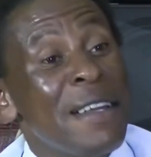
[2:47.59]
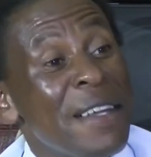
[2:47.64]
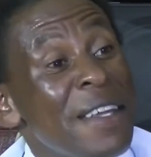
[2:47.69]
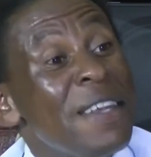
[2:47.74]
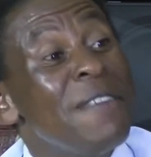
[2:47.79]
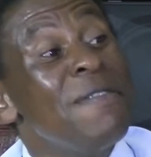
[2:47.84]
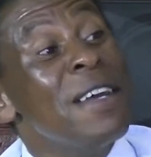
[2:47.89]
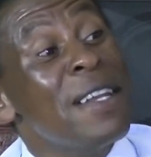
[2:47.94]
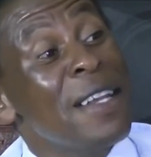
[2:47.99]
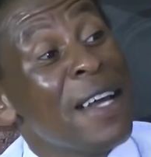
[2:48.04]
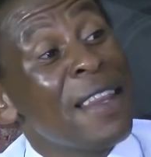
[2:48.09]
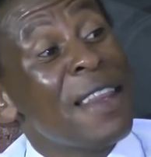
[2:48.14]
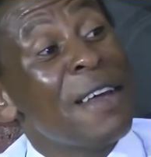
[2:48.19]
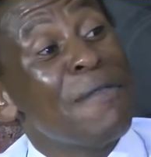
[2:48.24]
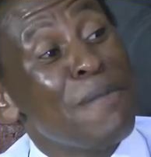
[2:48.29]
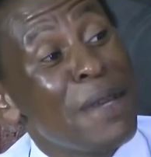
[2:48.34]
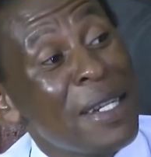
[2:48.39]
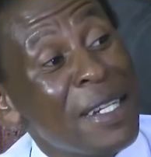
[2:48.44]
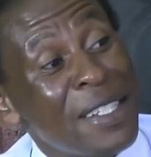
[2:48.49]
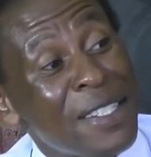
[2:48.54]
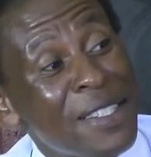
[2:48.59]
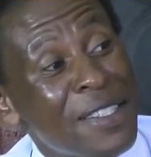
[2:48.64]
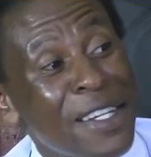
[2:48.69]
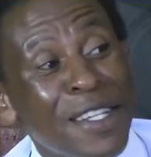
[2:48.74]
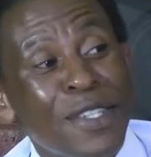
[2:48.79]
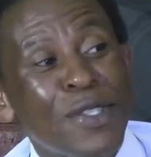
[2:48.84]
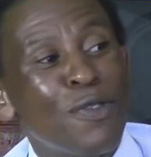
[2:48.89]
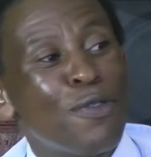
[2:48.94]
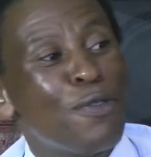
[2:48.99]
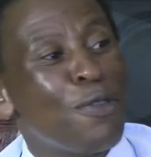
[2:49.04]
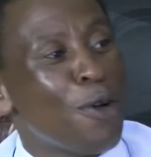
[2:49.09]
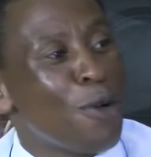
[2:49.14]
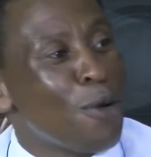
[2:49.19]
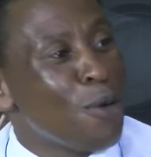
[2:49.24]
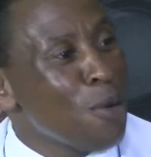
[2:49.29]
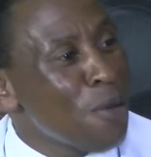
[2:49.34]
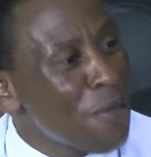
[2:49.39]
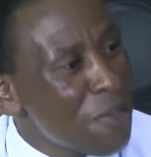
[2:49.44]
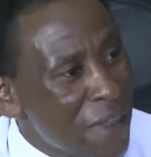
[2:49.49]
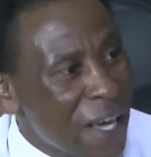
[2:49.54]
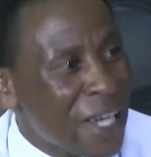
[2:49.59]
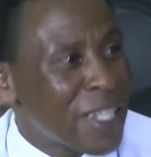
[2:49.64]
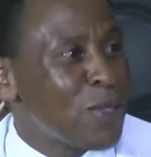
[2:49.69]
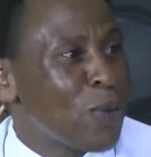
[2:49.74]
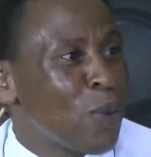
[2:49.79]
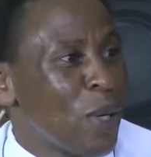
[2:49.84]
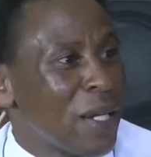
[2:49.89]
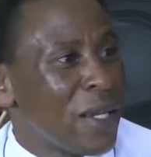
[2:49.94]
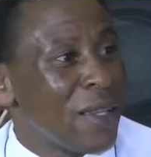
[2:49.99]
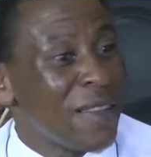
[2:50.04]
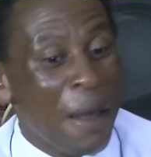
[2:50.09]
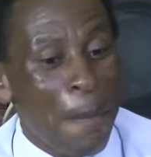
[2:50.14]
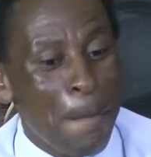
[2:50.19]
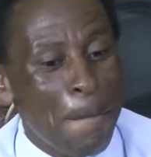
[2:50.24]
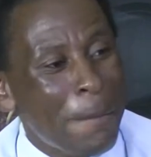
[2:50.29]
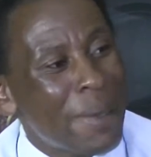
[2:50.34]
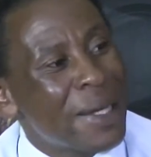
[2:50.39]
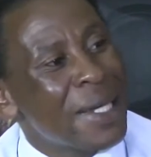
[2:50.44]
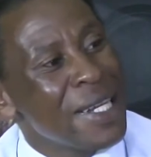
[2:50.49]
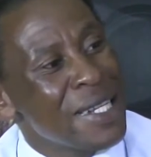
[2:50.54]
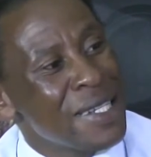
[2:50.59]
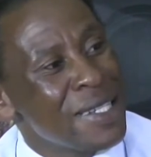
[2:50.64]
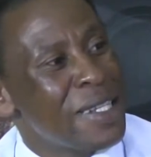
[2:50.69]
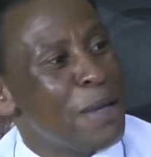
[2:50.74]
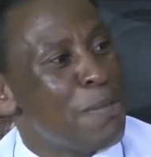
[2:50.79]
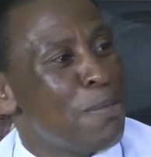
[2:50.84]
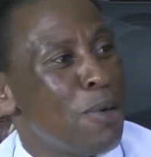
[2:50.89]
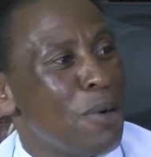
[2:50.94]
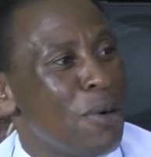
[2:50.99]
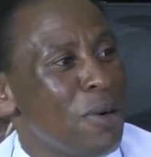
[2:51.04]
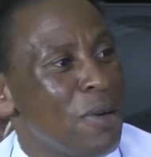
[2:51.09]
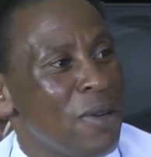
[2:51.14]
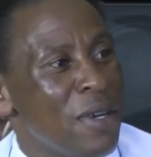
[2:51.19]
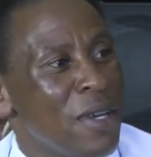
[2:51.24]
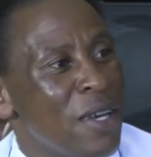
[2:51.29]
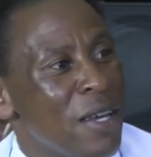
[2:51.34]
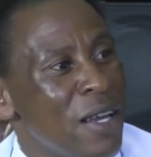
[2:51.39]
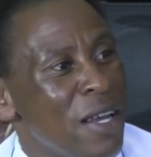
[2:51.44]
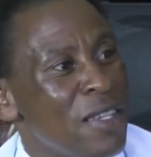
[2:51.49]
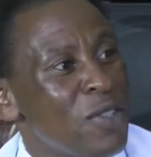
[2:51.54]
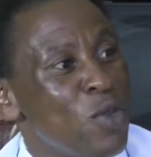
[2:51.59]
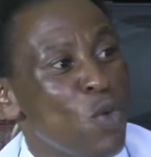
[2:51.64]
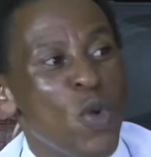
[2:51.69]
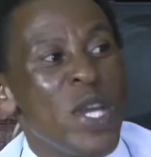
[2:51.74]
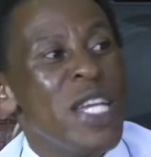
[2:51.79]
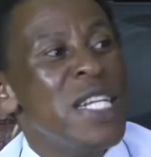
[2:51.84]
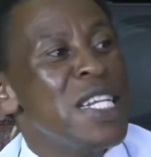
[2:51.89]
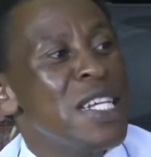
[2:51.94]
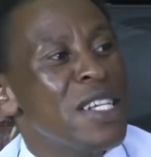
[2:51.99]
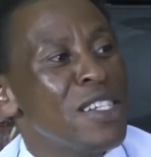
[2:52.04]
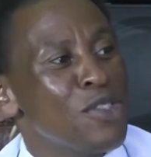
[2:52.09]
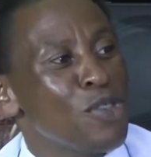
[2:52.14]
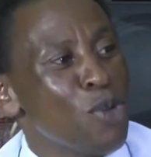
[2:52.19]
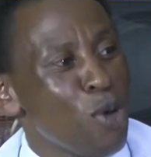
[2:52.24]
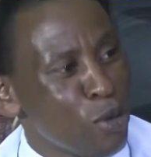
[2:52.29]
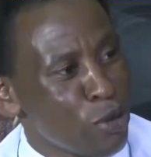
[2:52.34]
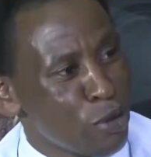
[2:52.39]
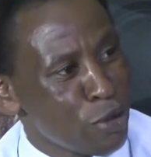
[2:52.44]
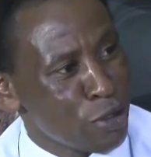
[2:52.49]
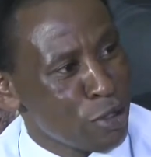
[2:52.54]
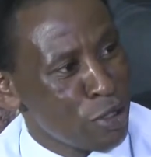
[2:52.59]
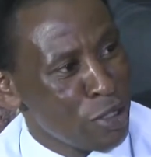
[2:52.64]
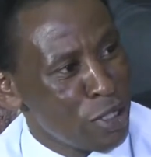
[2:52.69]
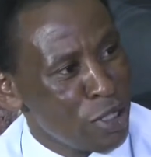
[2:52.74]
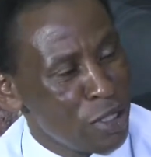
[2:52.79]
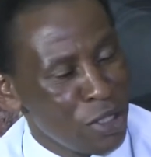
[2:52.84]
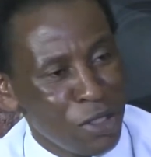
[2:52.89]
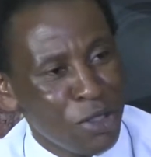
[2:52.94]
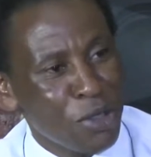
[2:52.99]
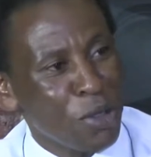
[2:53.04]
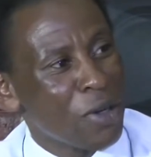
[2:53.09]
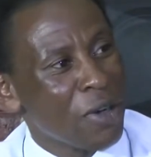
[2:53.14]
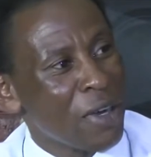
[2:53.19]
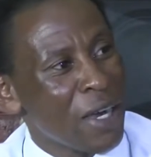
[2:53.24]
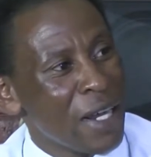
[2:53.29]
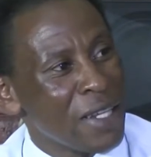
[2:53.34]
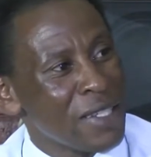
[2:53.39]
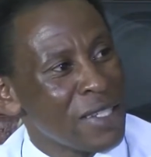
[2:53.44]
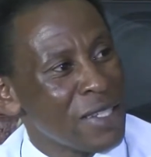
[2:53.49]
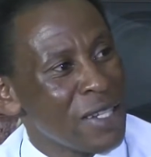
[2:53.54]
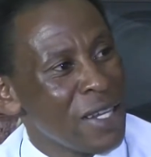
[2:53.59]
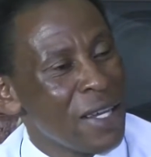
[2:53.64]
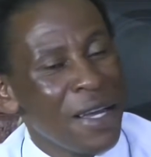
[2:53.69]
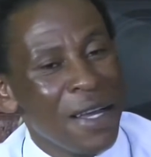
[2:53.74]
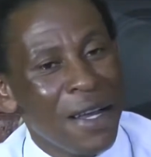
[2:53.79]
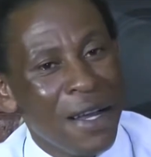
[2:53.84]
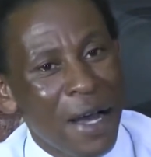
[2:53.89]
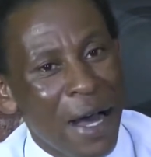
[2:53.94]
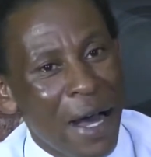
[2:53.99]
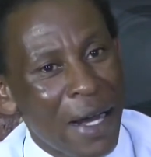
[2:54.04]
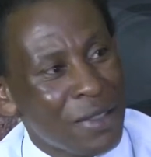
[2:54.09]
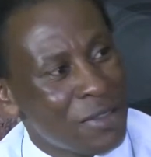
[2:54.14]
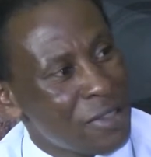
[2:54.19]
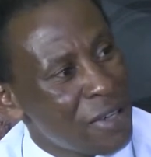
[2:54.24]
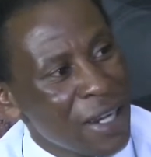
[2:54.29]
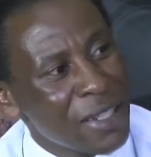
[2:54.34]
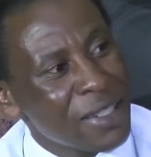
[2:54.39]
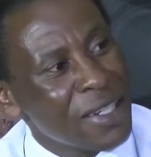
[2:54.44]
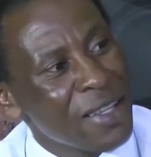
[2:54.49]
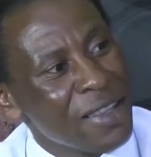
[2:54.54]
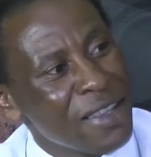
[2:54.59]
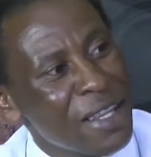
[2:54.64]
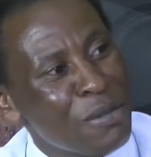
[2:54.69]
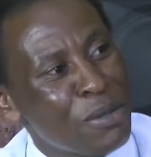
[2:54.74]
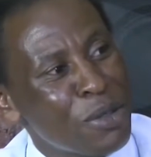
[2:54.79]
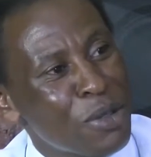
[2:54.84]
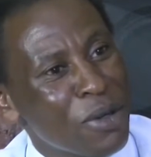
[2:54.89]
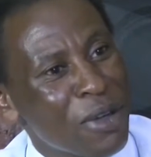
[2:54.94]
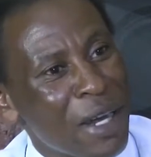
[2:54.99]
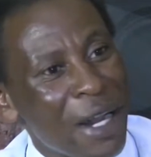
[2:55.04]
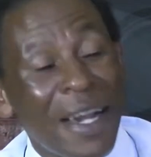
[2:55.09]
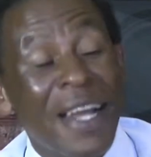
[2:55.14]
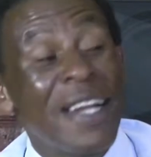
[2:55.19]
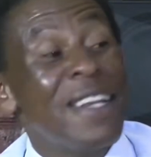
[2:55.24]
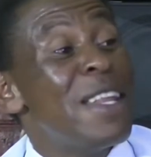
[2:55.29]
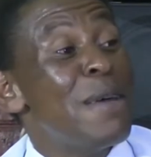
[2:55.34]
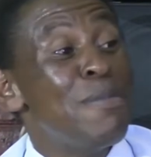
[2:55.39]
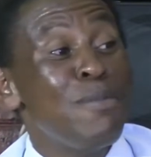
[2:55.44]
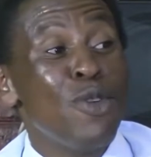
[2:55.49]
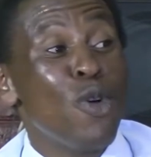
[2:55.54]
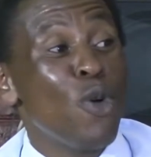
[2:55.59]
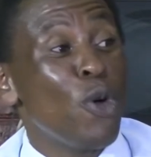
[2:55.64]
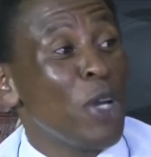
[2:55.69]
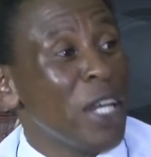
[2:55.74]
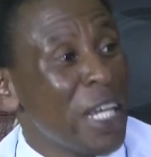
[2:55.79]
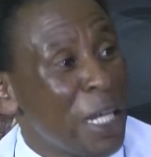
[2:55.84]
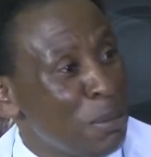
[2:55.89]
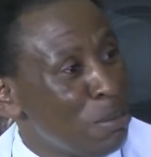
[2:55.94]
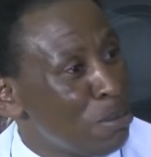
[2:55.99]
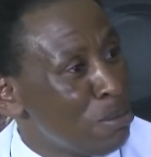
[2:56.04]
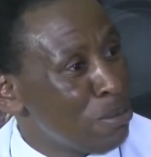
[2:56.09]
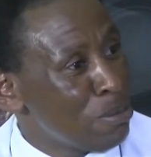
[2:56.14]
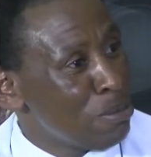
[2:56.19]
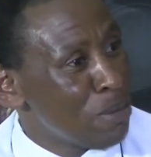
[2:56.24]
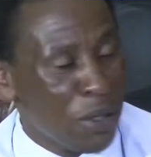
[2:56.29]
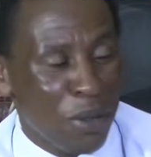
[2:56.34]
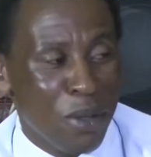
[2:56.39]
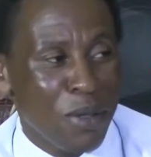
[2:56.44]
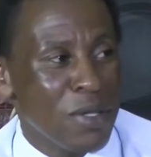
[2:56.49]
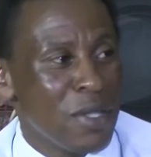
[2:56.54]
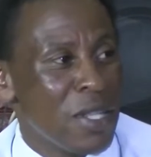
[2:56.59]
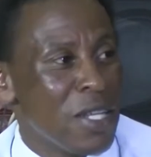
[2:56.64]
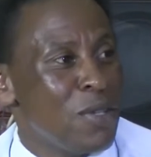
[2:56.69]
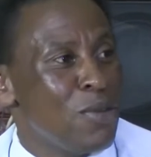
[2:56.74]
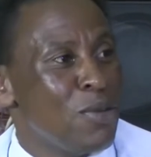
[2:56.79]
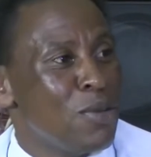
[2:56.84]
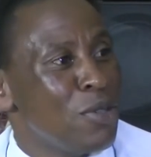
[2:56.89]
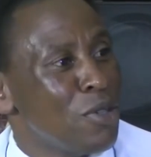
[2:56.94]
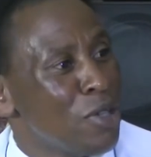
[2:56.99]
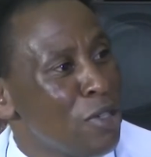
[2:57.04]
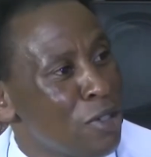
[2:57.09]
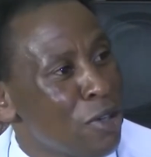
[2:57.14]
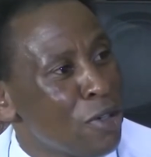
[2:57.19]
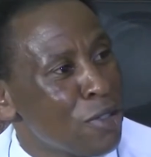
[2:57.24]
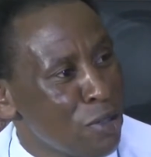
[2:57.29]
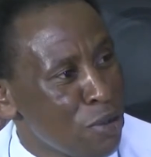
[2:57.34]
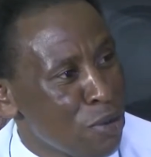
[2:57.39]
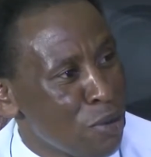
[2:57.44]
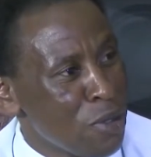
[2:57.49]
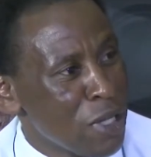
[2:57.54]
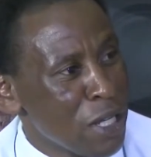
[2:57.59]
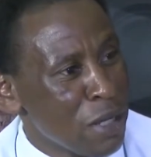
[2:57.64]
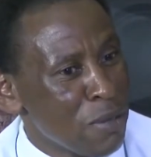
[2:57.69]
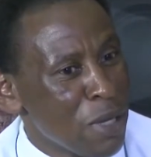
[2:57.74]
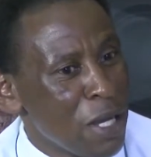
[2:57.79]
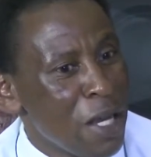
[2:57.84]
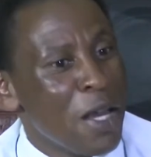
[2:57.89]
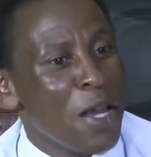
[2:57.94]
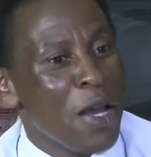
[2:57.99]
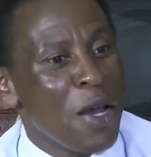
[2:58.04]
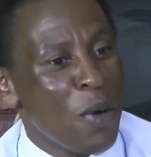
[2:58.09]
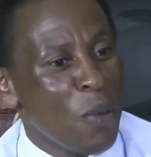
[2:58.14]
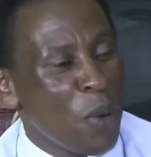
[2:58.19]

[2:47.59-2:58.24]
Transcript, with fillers: Even other ministries follow that one. The principle mm. is winning souls mm. to Christ, mm. attracting them to Christ. Let them know Him because they do not know Him. Mm.